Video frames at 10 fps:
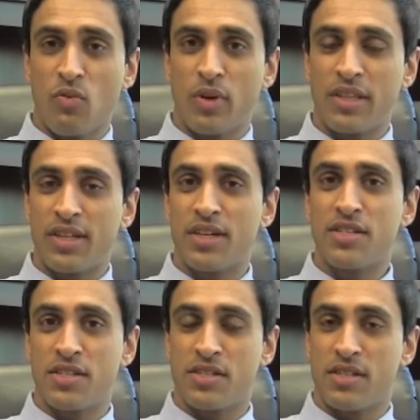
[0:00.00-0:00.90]
What it
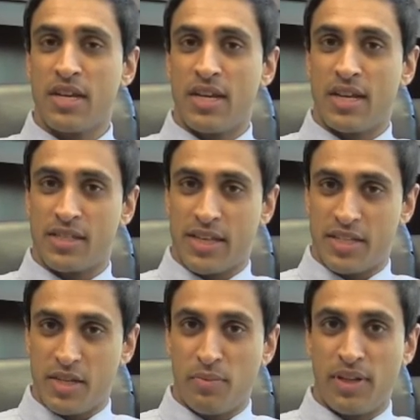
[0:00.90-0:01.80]
does is it
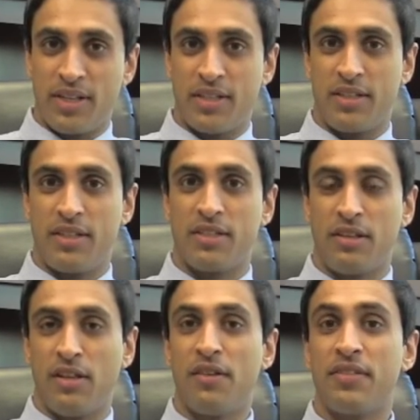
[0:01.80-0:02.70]
gets implanted into
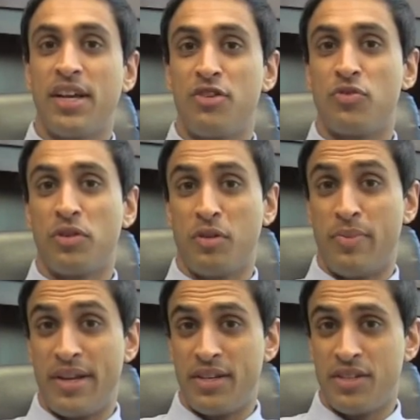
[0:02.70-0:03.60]
the left atrial
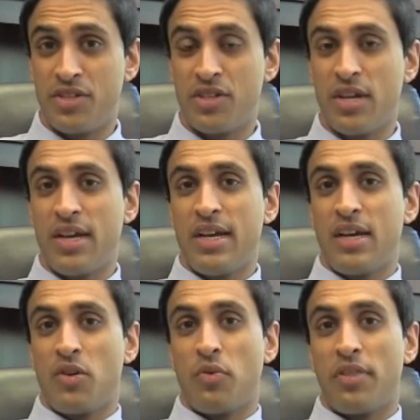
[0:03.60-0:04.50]
appendage.
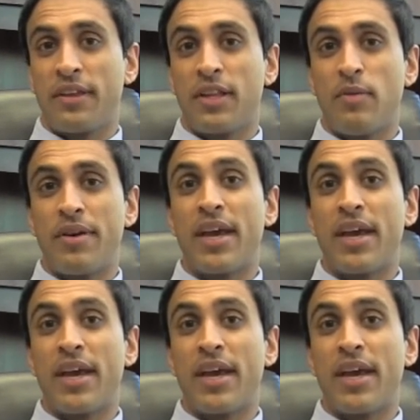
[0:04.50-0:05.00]
We think that about